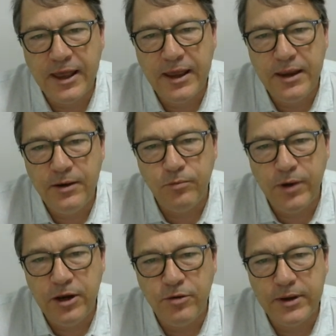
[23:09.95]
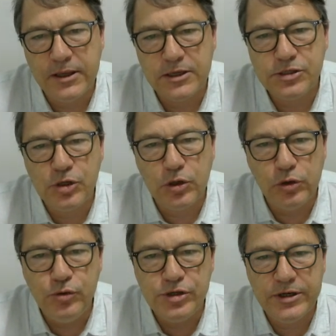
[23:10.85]
a rendering
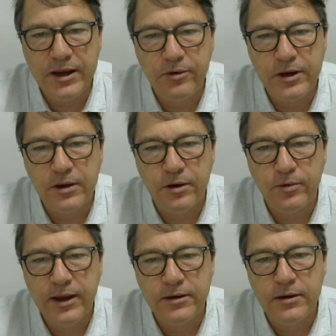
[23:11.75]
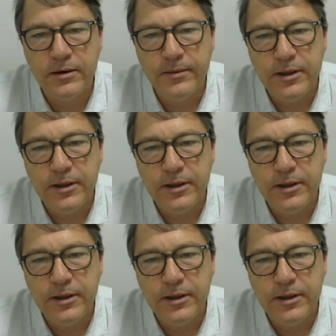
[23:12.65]
exclusion area around it,